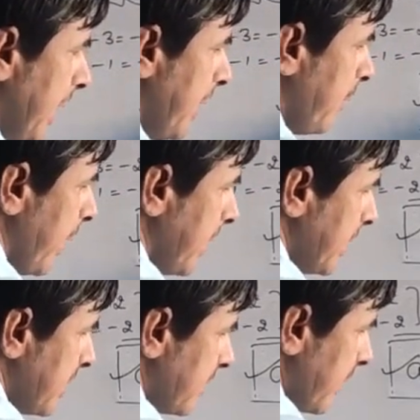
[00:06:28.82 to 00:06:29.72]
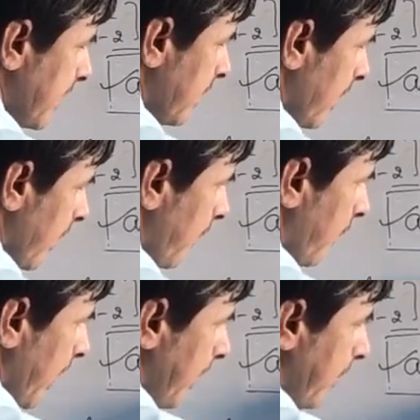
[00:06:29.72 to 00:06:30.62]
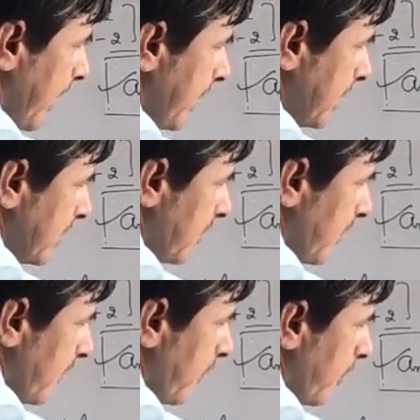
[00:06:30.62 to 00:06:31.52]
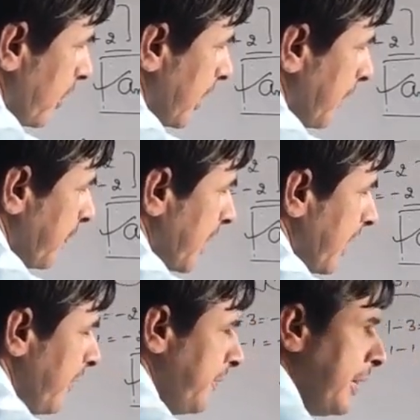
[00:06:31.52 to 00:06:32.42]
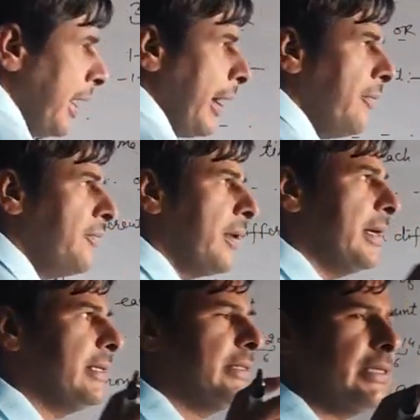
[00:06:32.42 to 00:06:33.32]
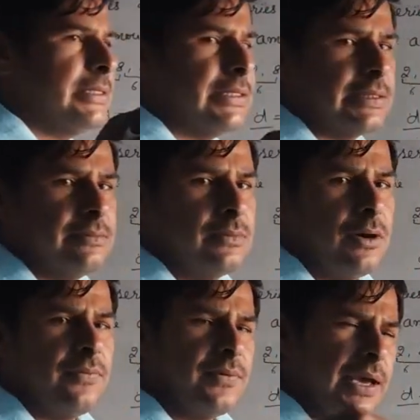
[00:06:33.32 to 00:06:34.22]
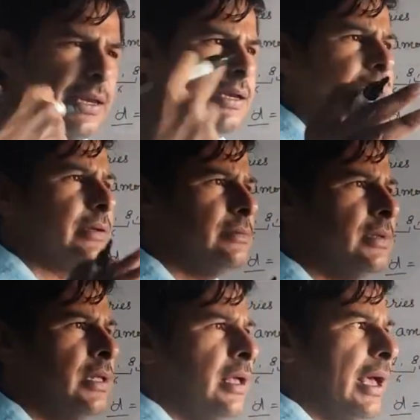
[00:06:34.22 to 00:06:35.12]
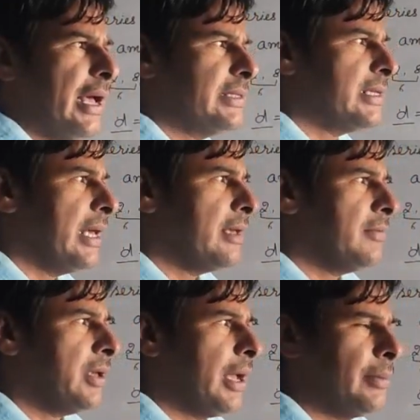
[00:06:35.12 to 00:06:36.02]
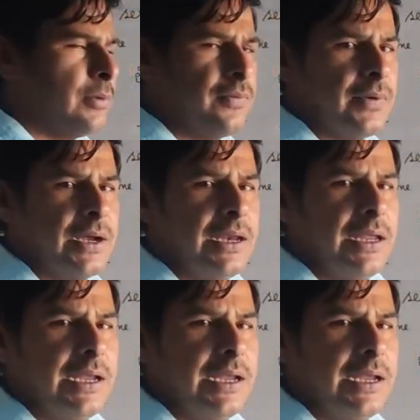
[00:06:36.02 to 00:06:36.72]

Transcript: n minus 1, 5 minus 1, 14. If we have find the term of any term, as like we have to find